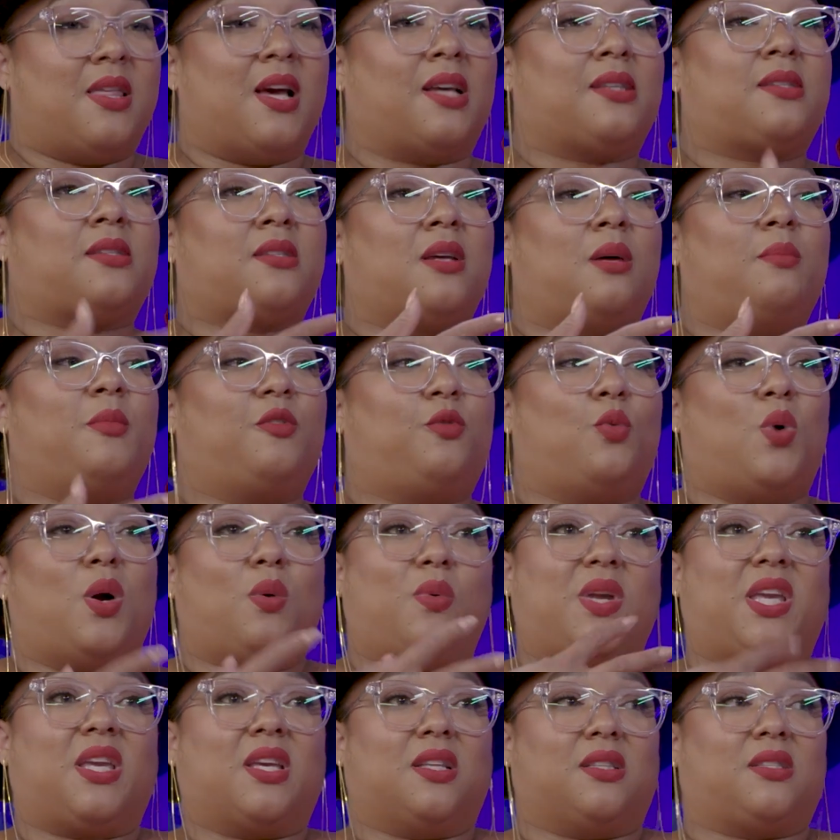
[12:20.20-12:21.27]
That some of what
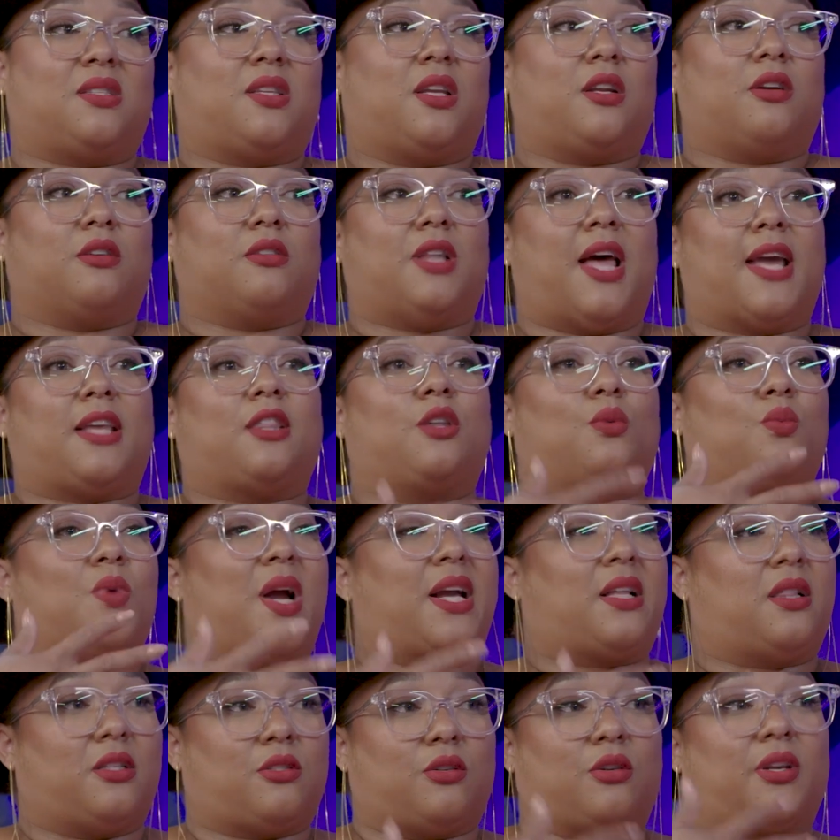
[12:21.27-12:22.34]
we consider like the
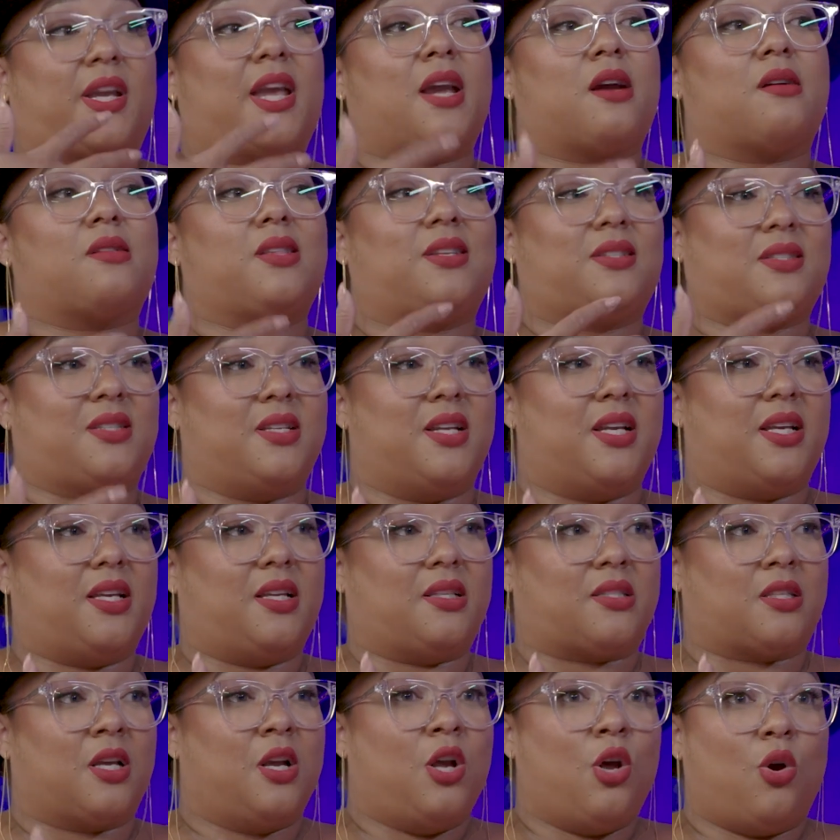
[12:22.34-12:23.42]
reckless or
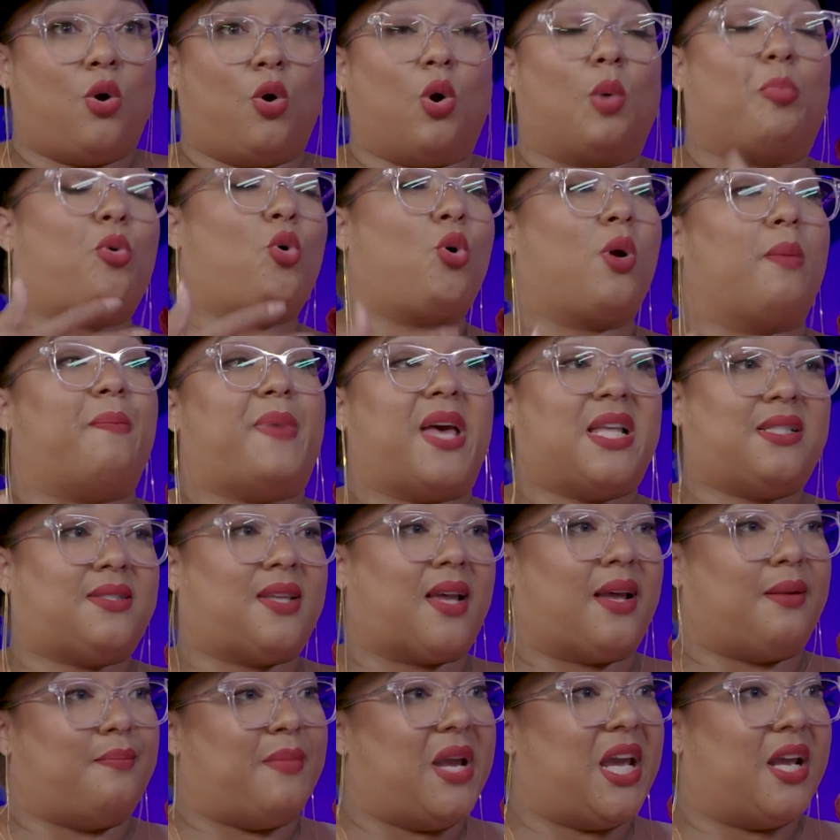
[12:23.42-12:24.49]
carelessness or poor
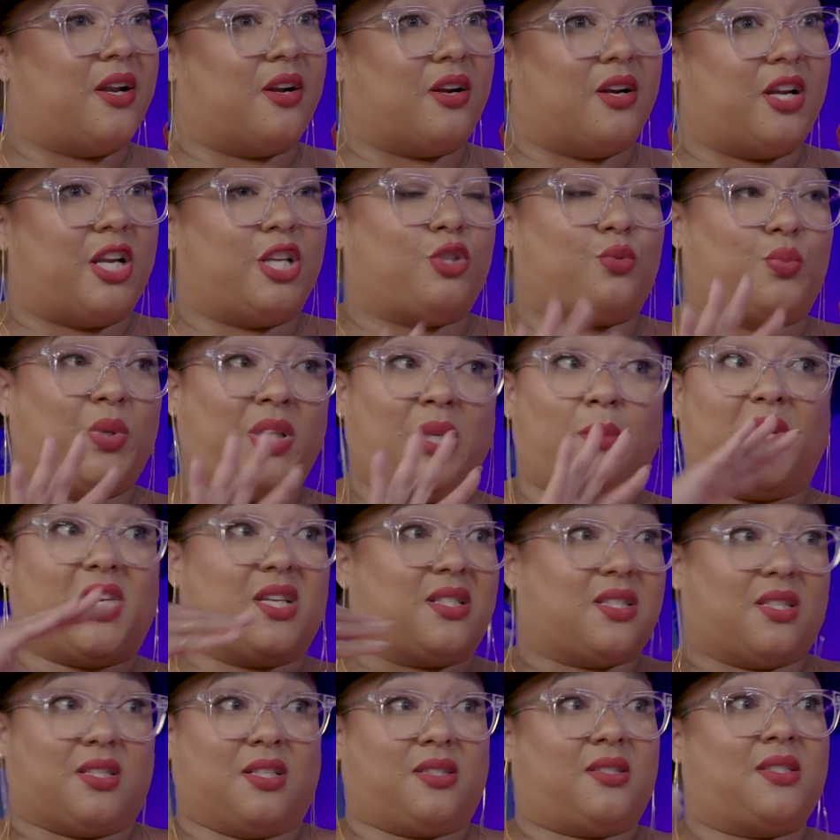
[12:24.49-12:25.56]
bedside manner is really
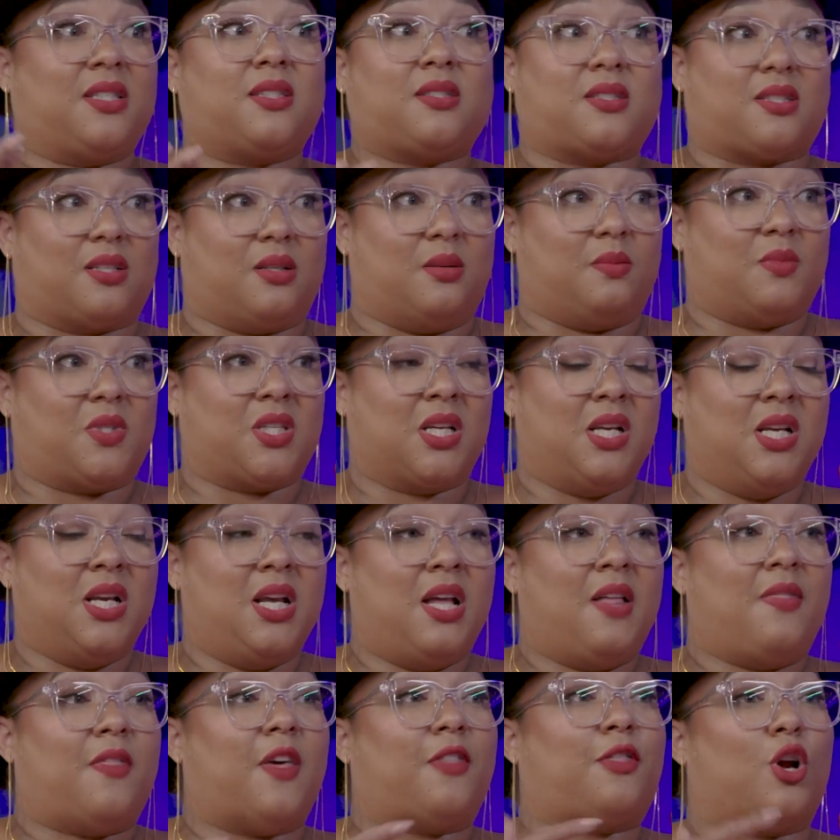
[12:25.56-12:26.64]
because of the systems
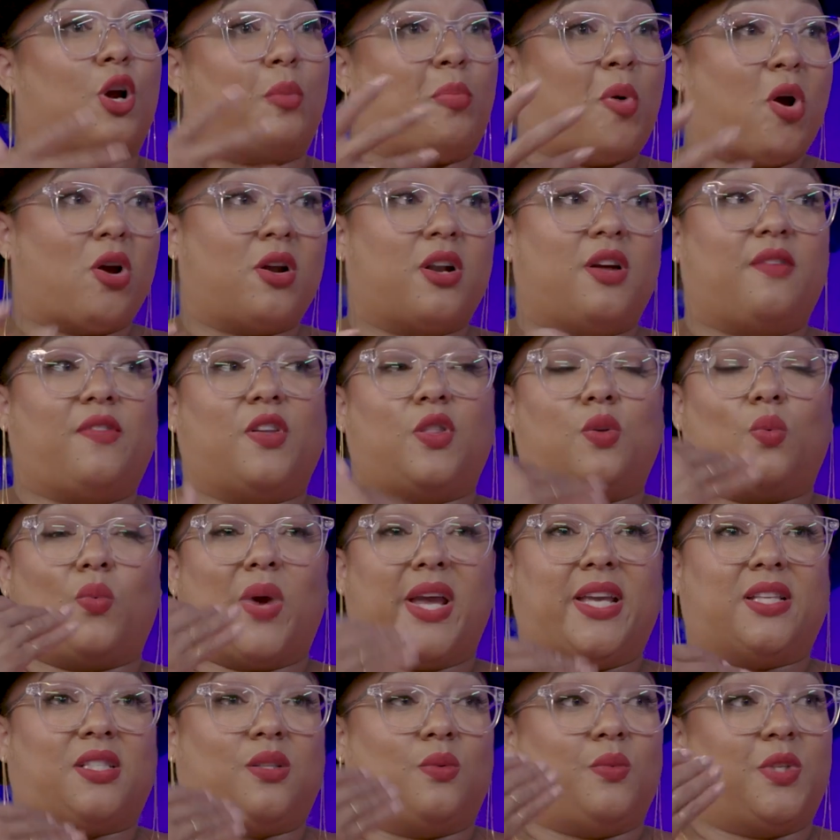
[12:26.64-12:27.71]
that they're a part of and the
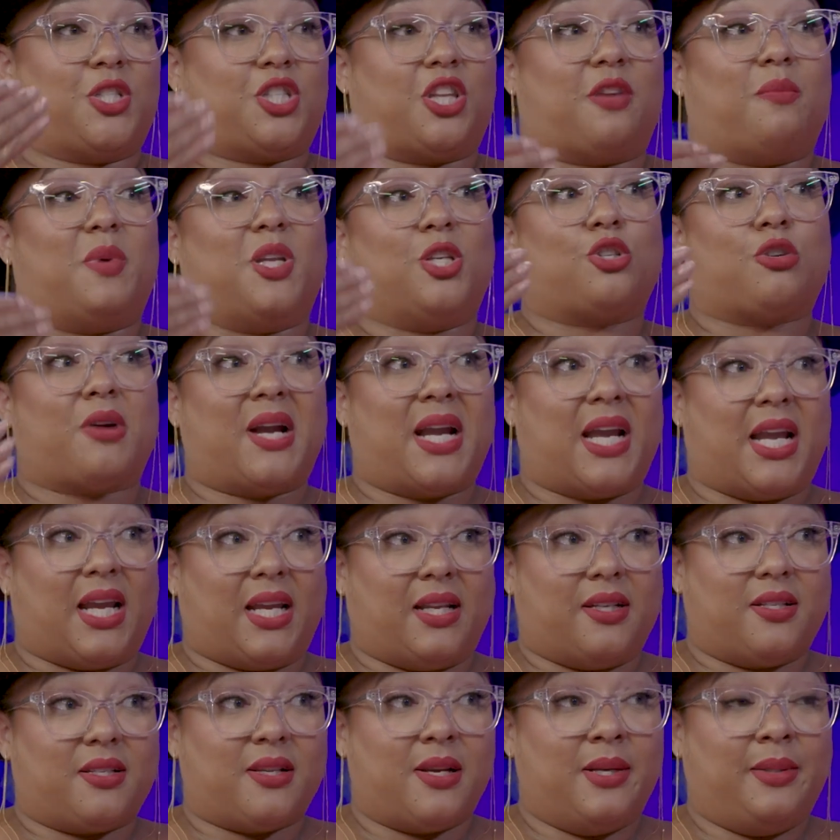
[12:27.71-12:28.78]
ways in which they've been
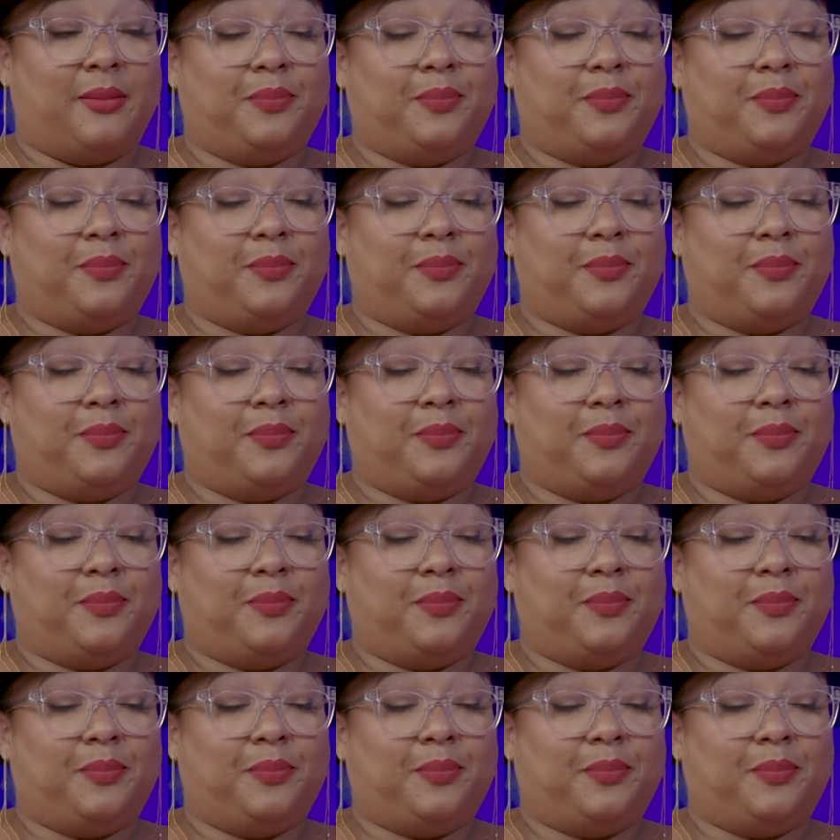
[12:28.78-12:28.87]
trained.